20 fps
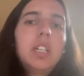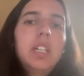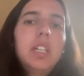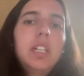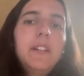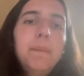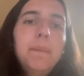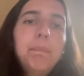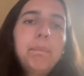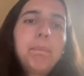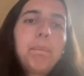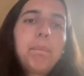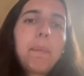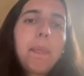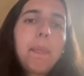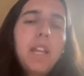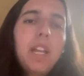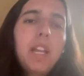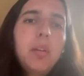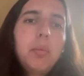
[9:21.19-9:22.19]

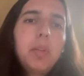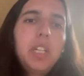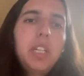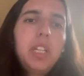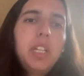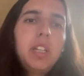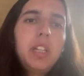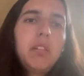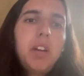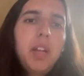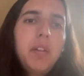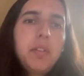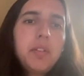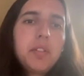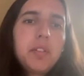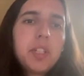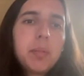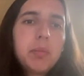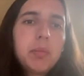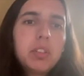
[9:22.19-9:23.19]
And we arrived
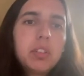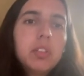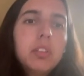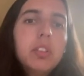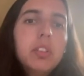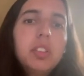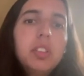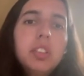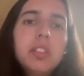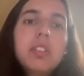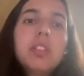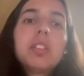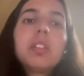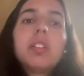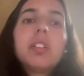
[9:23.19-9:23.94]
to some conclusions.